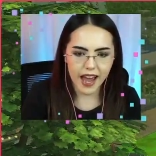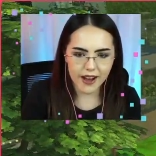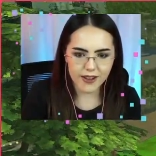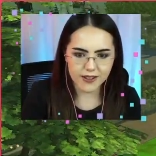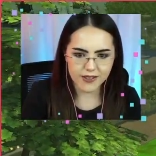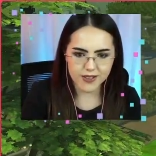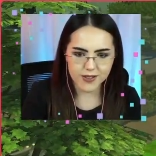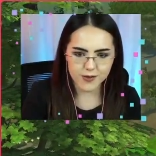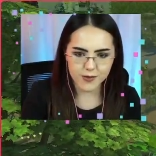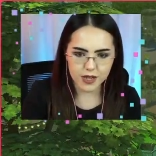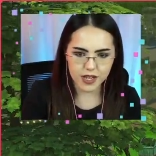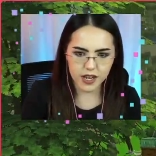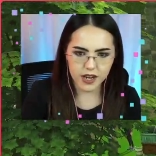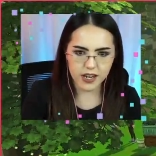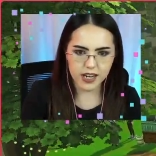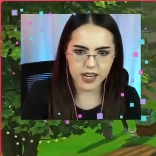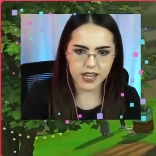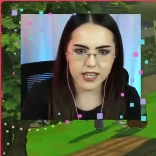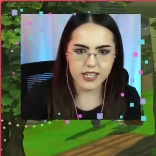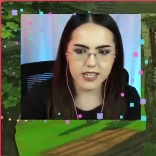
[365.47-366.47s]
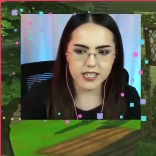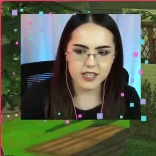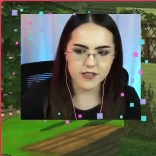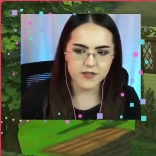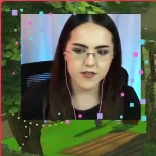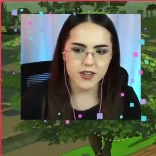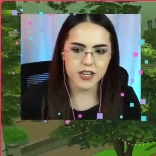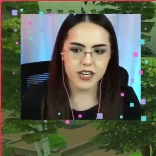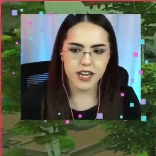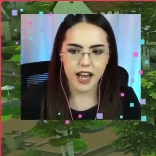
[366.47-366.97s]
house. We are in a
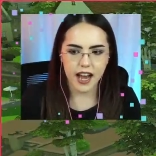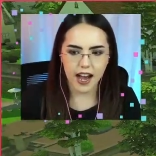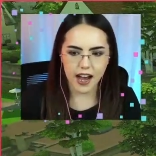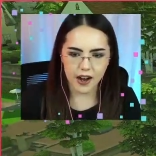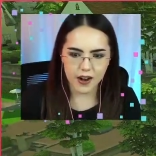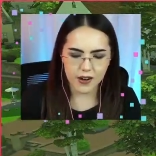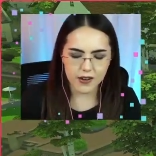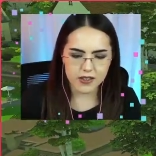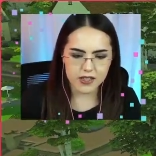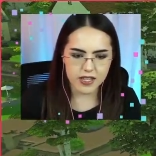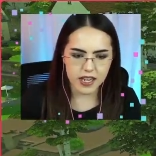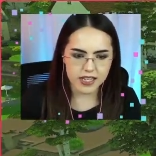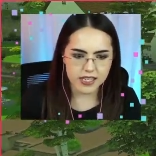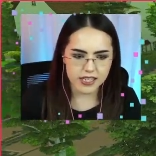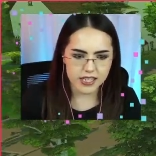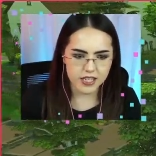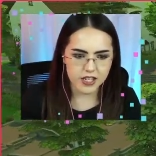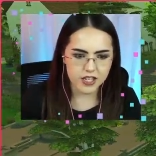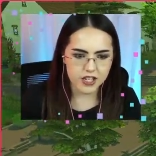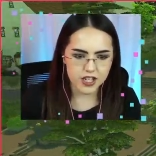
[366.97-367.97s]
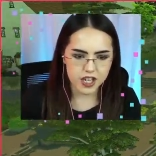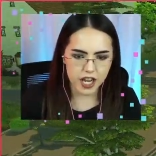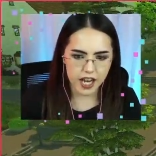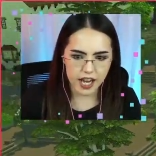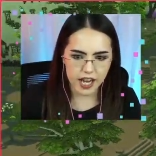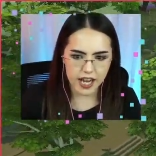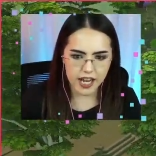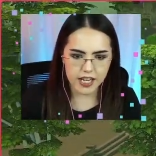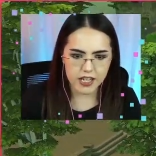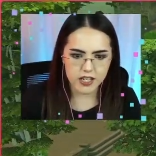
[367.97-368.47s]
different house. I did
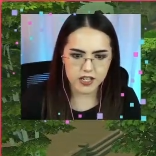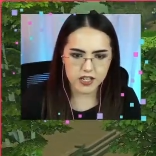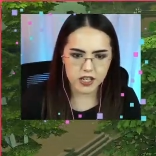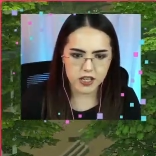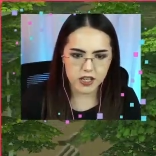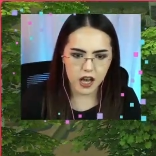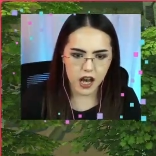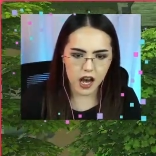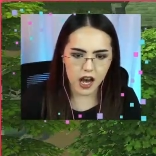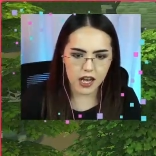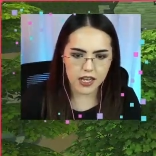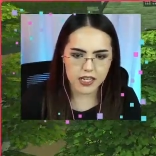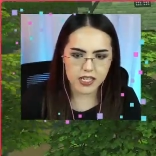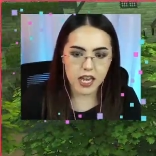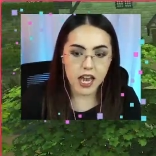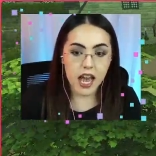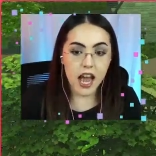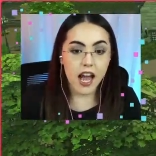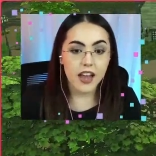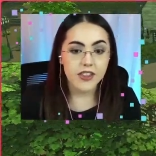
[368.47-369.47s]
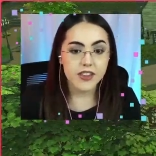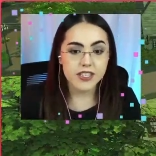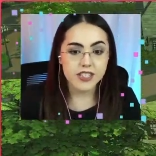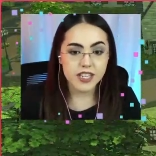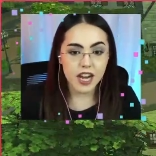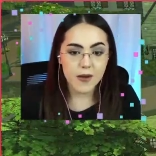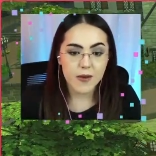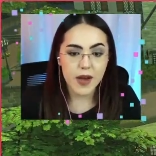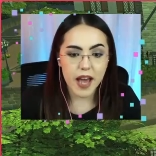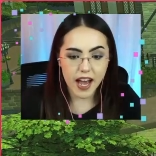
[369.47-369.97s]
change the lot, and this
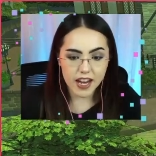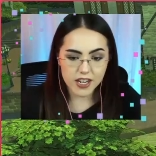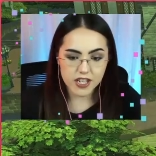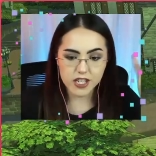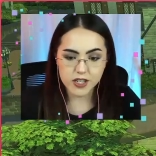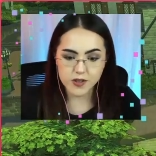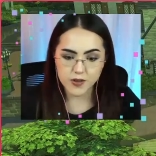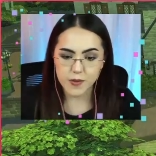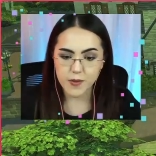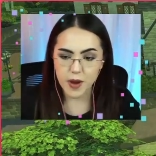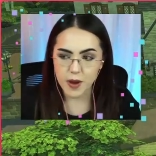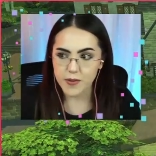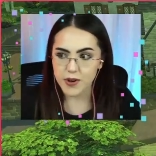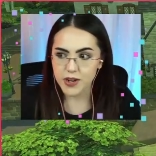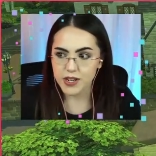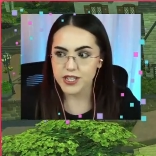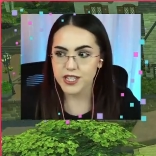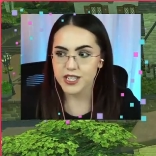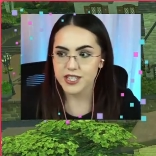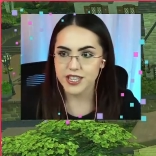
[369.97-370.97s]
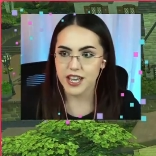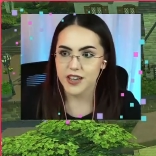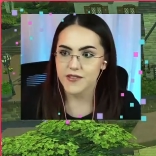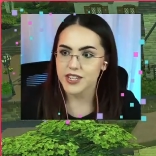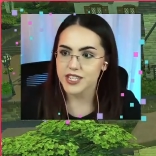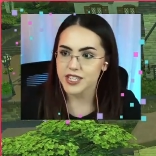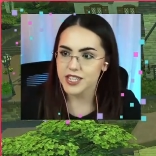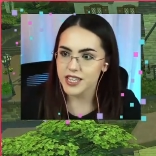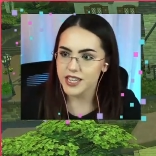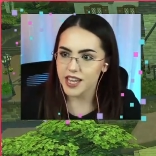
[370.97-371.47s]
time I actually remembered to save
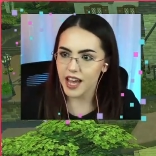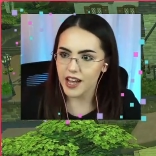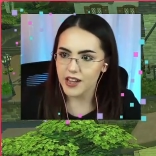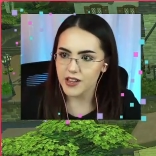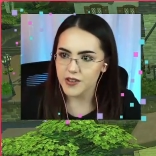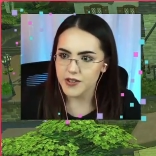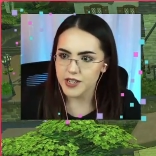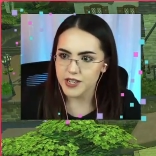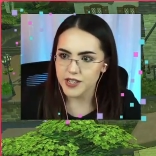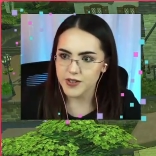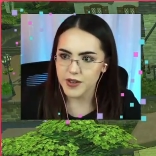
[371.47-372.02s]
it to the gallery so I